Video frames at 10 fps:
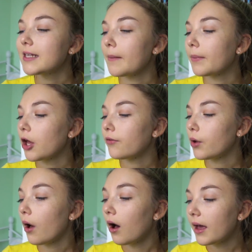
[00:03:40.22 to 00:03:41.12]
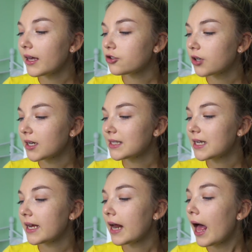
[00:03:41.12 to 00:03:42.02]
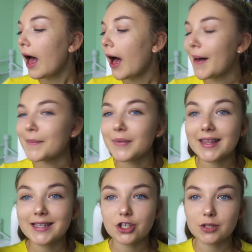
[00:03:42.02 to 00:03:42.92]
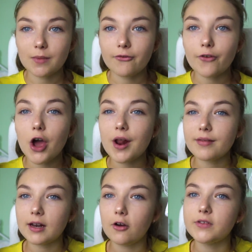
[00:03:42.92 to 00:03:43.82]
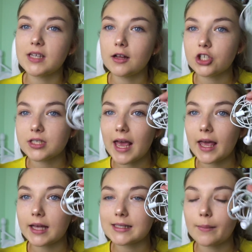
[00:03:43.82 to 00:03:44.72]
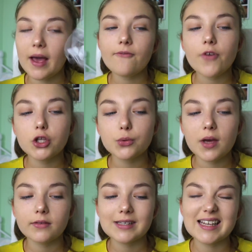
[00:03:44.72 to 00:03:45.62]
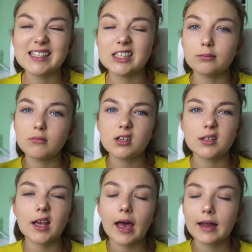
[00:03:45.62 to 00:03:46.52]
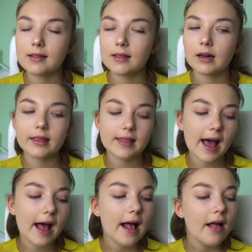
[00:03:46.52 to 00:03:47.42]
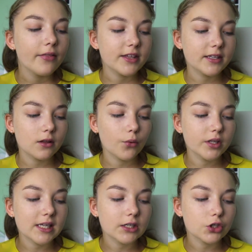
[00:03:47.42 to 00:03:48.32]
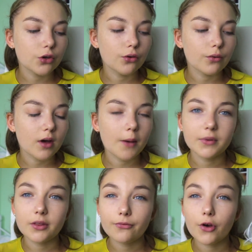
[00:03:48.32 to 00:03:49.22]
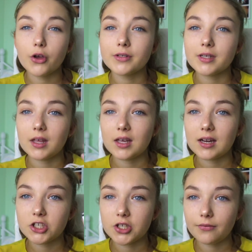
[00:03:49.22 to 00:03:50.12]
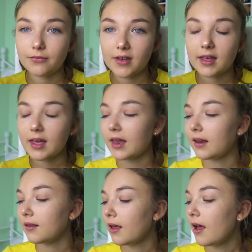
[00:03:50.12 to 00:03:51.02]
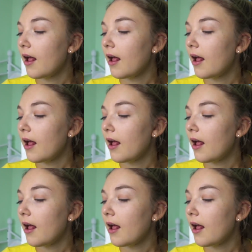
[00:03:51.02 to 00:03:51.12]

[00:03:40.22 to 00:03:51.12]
down below if you are interested. But this is just my phone, and then obviously I'll just take some headphones with to listen to music, anything like that. These are the ones that do come with the phone, so they can actually fit in